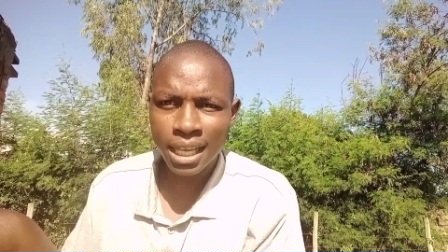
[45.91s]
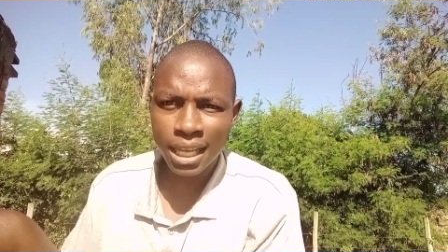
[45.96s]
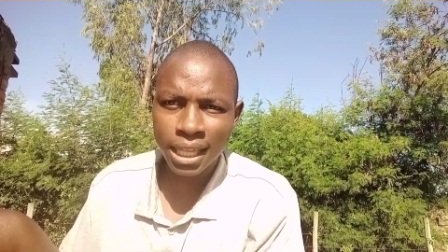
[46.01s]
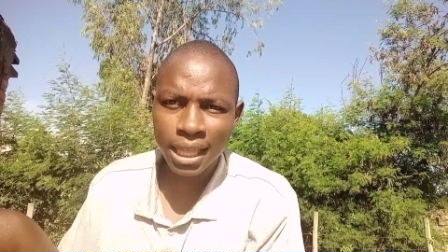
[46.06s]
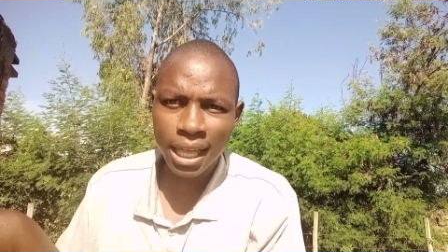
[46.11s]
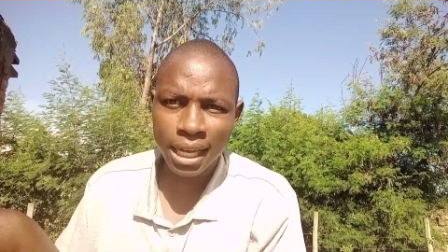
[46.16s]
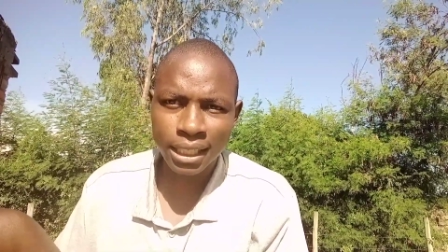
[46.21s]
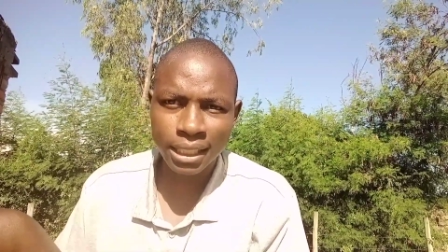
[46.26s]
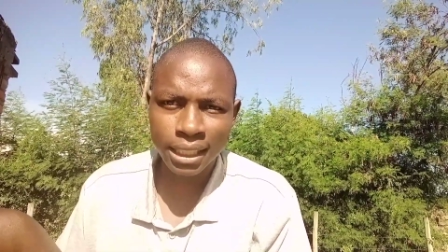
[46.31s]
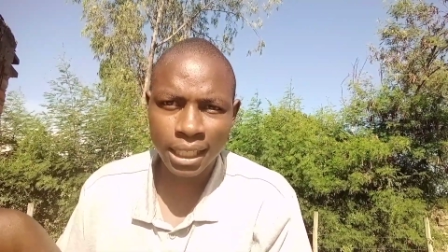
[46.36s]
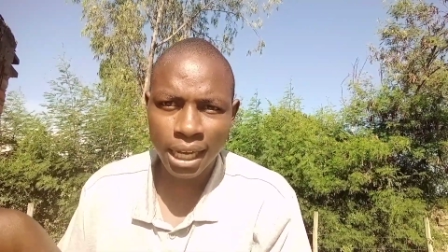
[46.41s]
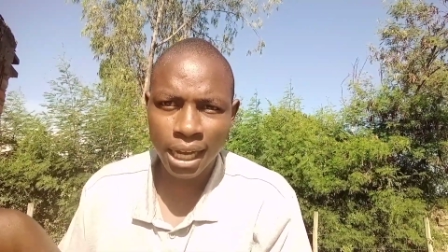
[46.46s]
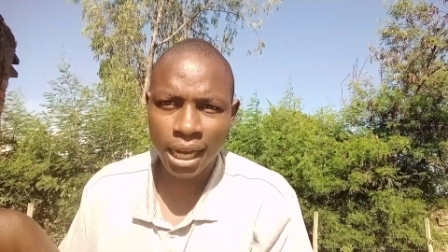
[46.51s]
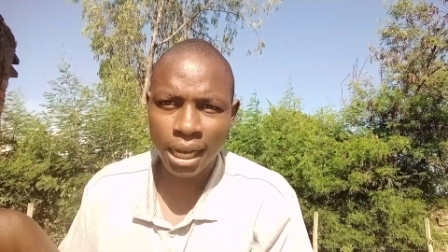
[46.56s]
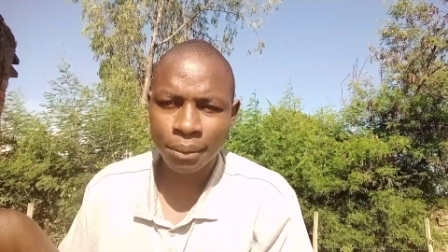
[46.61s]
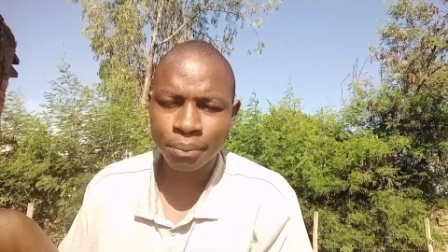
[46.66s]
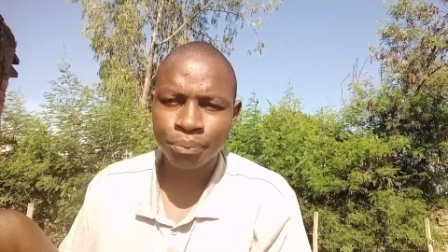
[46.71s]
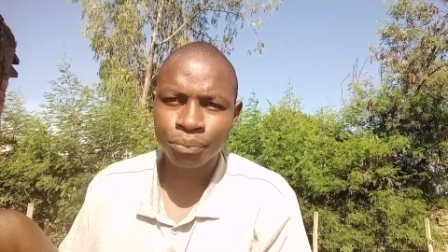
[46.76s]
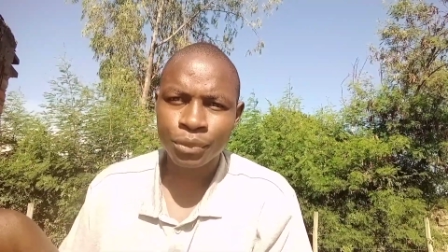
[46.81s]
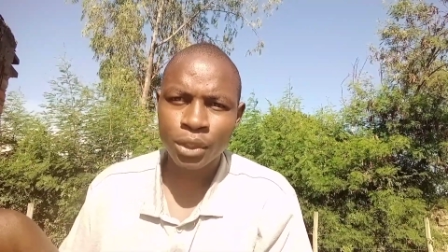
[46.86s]
think that
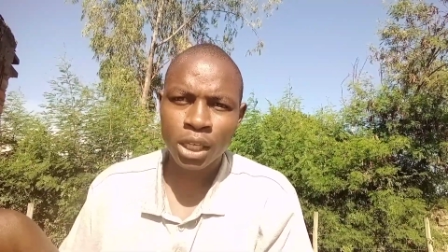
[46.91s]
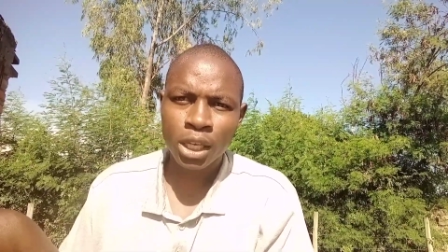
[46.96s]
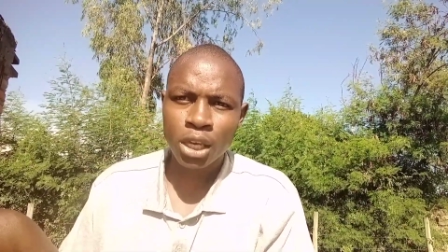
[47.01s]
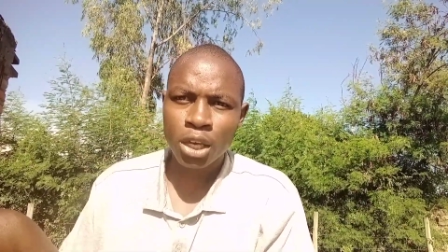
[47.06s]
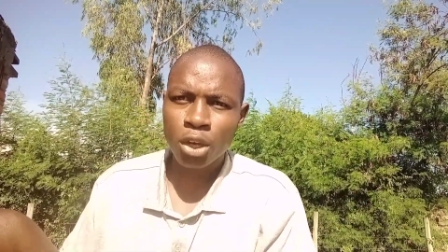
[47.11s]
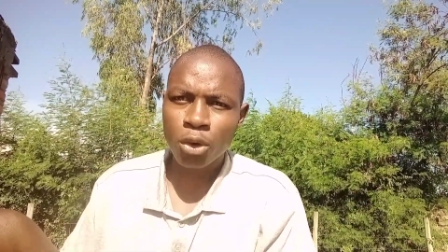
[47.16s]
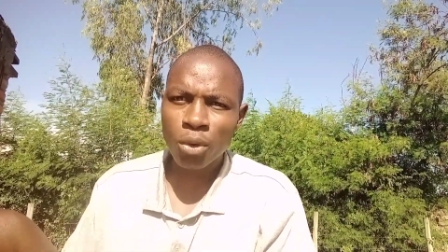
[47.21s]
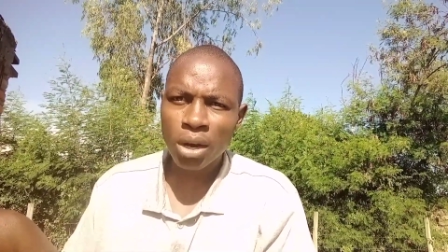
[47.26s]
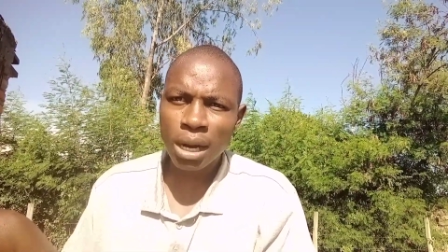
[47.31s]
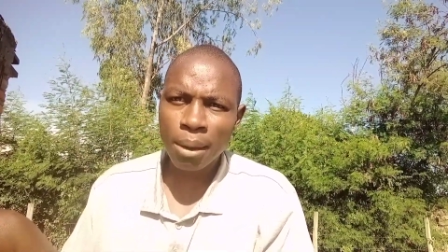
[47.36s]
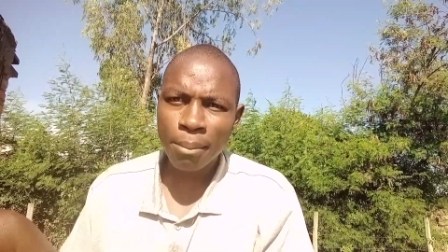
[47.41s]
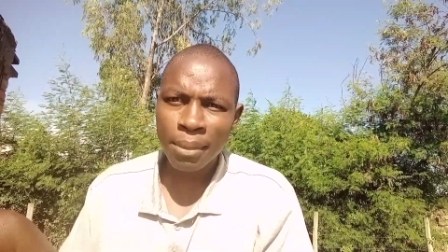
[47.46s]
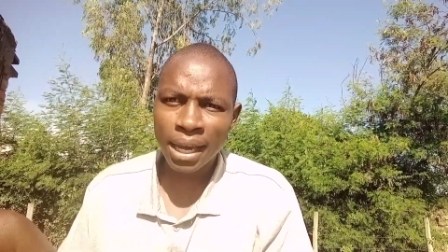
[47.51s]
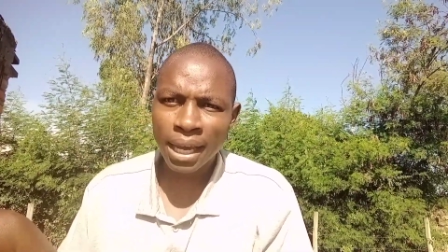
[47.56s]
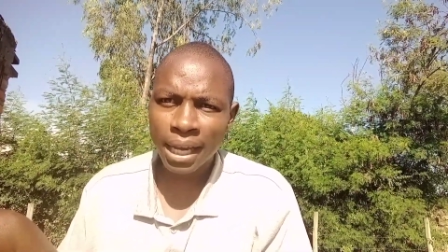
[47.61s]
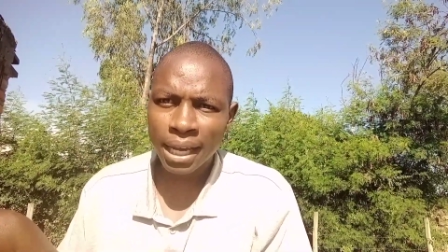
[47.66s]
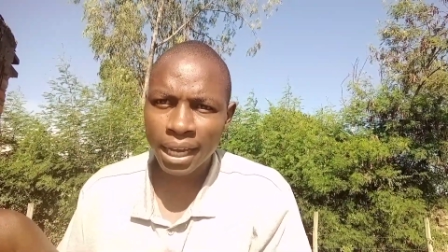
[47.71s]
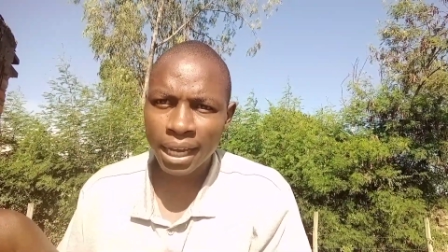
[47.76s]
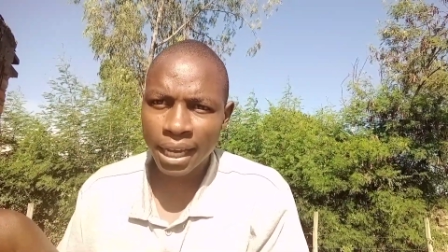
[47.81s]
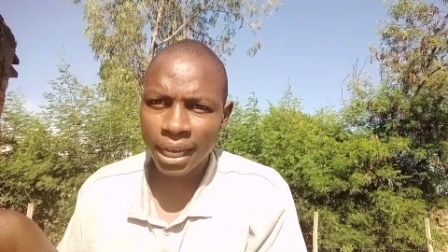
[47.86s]
uh, you want to
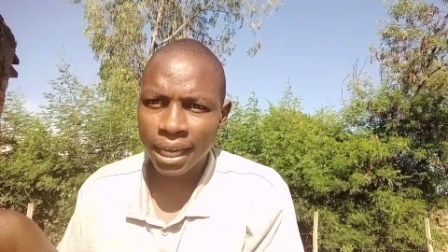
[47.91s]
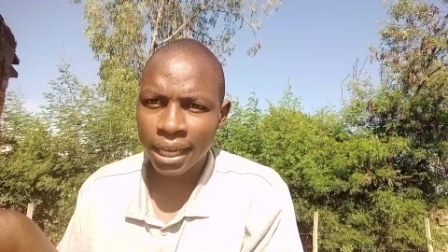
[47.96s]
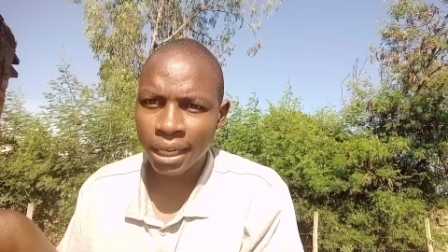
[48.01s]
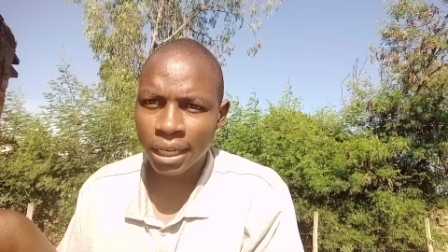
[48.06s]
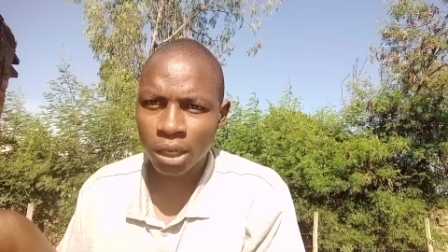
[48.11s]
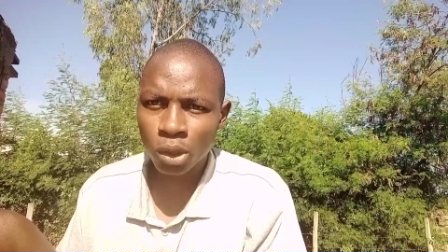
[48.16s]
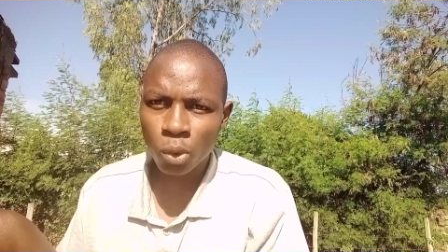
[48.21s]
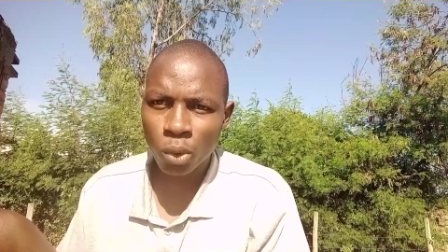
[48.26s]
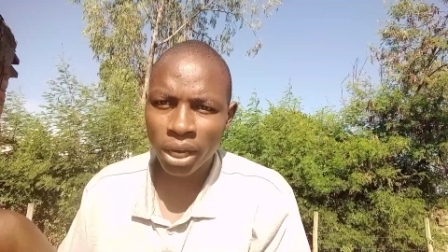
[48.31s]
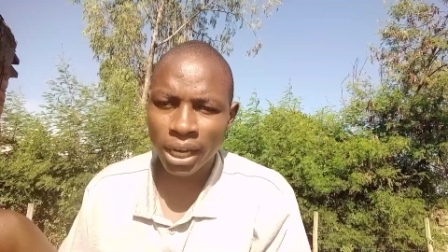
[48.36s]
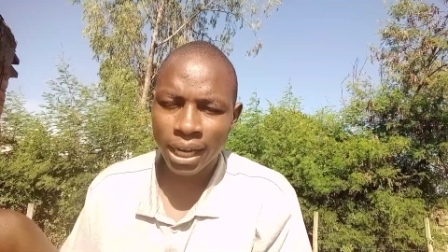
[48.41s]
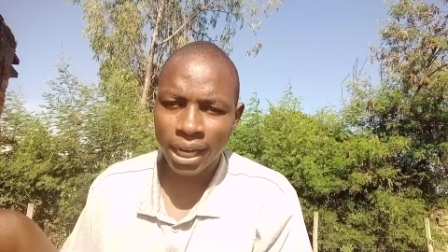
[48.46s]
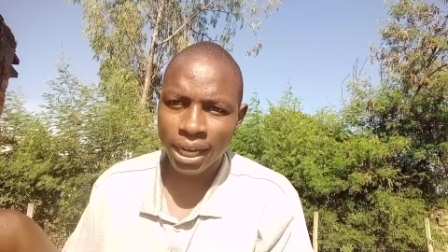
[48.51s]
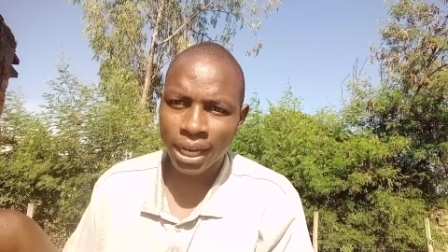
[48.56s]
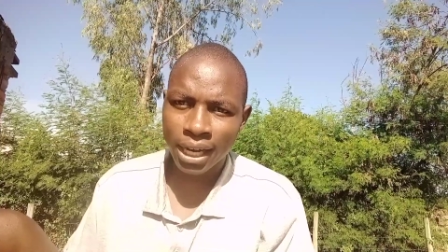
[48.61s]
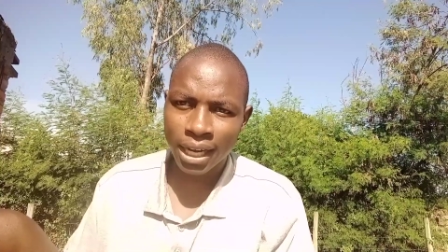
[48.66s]
make a real quick